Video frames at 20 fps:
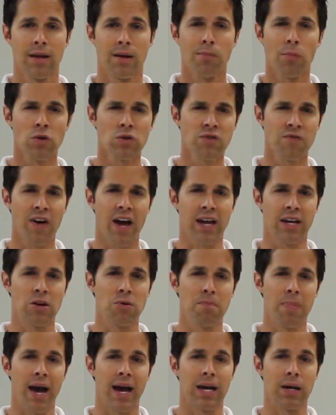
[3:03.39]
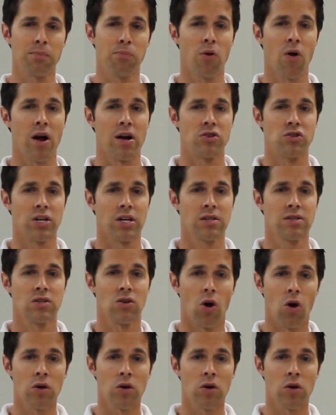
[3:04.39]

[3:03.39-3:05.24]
Most vacuum bagging projects